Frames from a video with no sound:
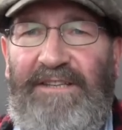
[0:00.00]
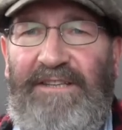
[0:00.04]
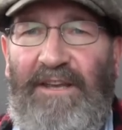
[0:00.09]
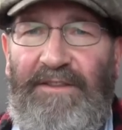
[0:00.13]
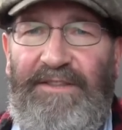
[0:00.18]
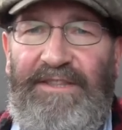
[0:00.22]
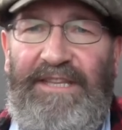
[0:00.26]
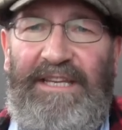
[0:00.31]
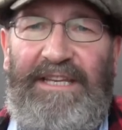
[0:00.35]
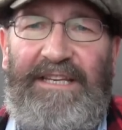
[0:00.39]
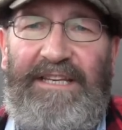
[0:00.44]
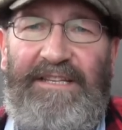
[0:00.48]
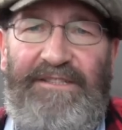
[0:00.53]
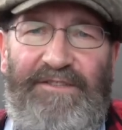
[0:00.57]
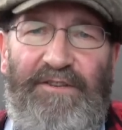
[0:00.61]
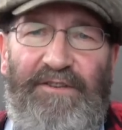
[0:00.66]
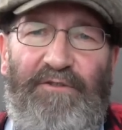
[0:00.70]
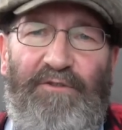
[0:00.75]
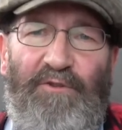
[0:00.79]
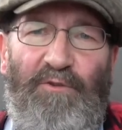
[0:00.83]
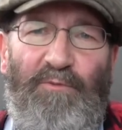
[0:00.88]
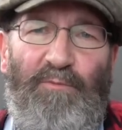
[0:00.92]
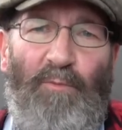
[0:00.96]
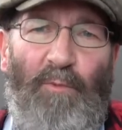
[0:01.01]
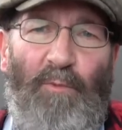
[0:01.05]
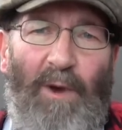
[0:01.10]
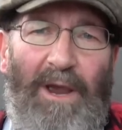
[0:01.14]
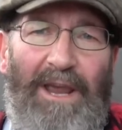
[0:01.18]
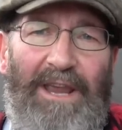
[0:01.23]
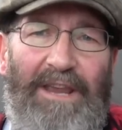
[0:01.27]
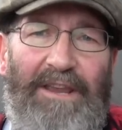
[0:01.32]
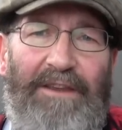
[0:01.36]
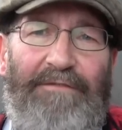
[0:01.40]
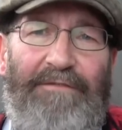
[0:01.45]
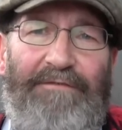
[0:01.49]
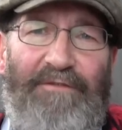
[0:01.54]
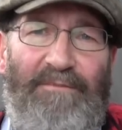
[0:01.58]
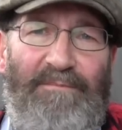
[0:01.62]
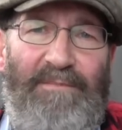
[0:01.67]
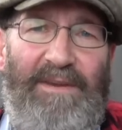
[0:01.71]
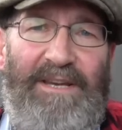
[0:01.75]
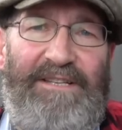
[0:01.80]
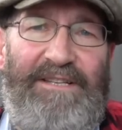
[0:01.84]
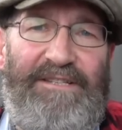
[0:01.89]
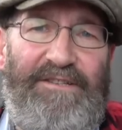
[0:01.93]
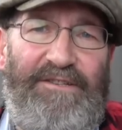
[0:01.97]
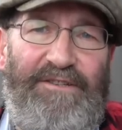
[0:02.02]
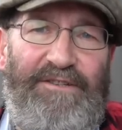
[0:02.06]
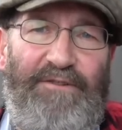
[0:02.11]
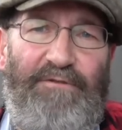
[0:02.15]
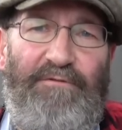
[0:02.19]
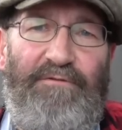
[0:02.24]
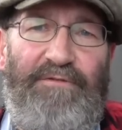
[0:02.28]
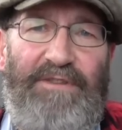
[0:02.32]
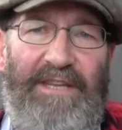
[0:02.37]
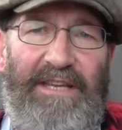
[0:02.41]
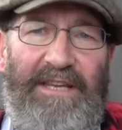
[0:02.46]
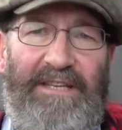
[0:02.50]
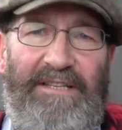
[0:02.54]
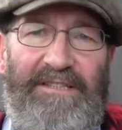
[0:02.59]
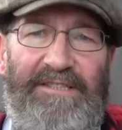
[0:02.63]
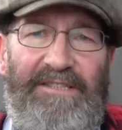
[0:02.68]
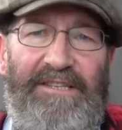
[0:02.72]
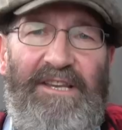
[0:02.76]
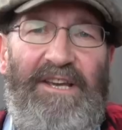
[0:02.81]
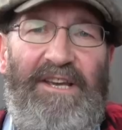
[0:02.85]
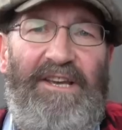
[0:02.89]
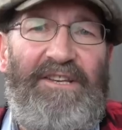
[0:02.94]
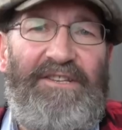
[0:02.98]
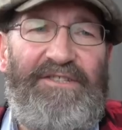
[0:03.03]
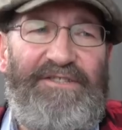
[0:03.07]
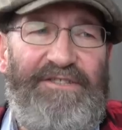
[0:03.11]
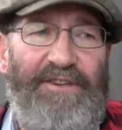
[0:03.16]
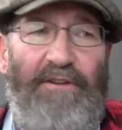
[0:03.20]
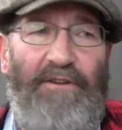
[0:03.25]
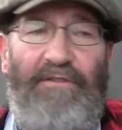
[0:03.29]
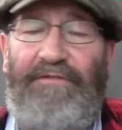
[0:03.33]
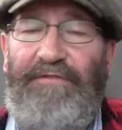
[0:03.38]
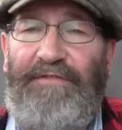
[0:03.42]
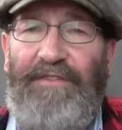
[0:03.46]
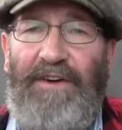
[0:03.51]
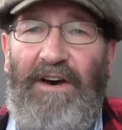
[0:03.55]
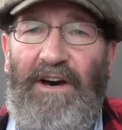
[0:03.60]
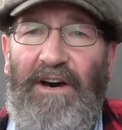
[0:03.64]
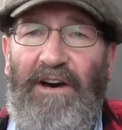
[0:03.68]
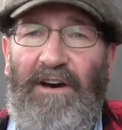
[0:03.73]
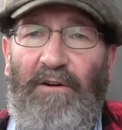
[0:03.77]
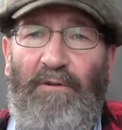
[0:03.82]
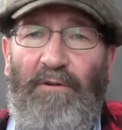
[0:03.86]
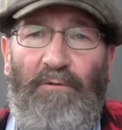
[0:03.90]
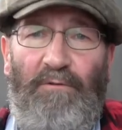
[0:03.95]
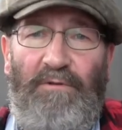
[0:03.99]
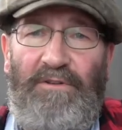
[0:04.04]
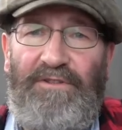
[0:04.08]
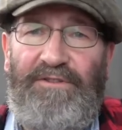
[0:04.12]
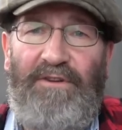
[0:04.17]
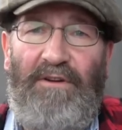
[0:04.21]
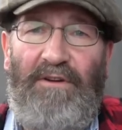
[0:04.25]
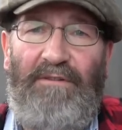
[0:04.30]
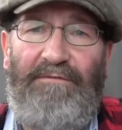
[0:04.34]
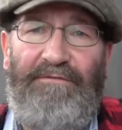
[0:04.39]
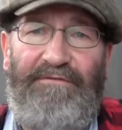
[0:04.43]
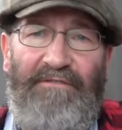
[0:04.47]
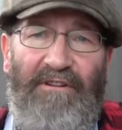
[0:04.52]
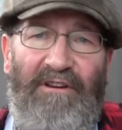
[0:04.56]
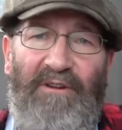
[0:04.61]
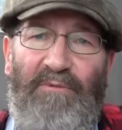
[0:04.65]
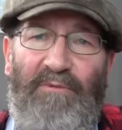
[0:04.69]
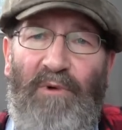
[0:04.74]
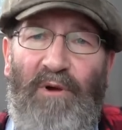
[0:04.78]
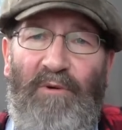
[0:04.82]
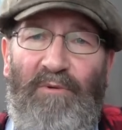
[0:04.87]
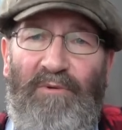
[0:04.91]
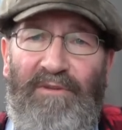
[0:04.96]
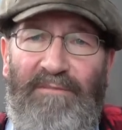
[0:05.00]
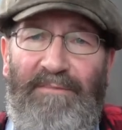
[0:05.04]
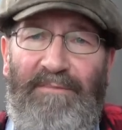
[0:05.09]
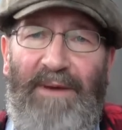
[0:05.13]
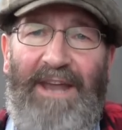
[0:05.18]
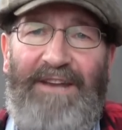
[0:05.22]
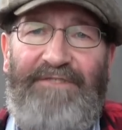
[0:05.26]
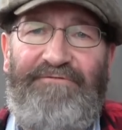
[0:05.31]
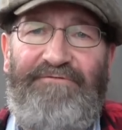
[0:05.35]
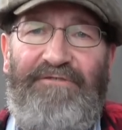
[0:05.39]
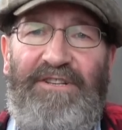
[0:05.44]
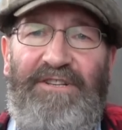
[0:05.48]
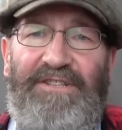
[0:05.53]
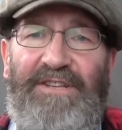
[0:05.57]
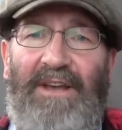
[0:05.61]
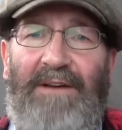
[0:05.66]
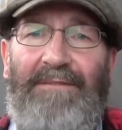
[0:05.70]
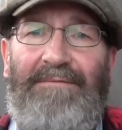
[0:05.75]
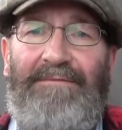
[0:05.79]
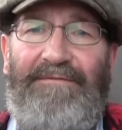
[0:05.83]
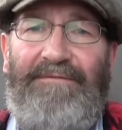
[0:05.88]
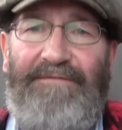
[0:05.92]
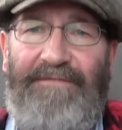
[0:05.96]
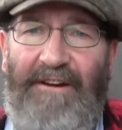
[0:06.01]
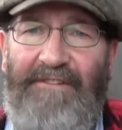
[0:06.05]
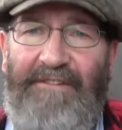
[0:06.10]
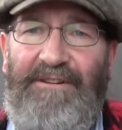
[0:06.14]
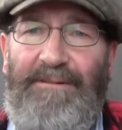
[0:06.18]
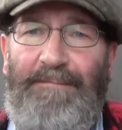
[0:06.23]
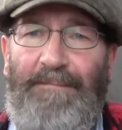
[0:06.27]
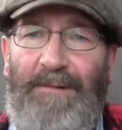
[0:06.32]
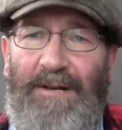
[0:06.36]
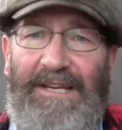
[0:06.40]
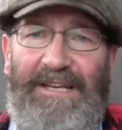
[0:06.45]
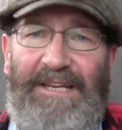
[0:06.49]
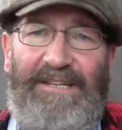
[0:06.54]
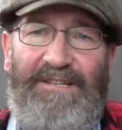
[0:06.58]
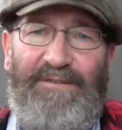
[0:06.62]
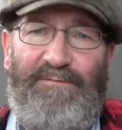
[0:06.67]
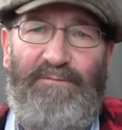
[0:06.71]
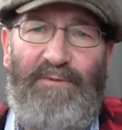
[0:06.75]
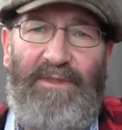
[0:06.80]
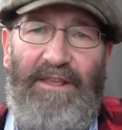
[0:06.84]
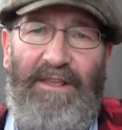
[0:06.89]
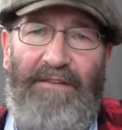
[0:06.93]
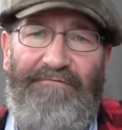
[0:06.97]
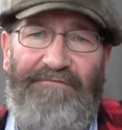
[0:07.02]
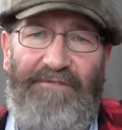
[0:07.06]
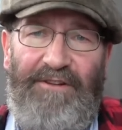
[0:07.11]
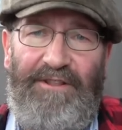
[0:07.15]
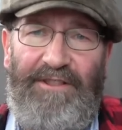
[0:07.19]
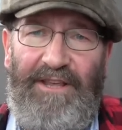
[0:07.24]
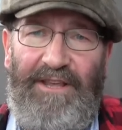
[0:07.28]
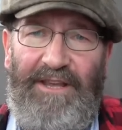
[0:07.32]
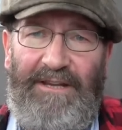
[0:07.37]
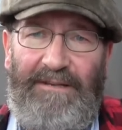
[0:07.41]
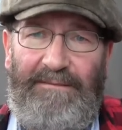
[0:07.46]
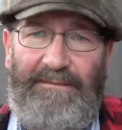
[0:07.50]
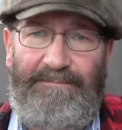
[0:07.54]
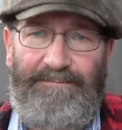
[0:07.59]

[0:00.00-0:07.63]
I think it's a good way for me to do things. So far all has gone very well with the batteries. I'm very pleased with everything.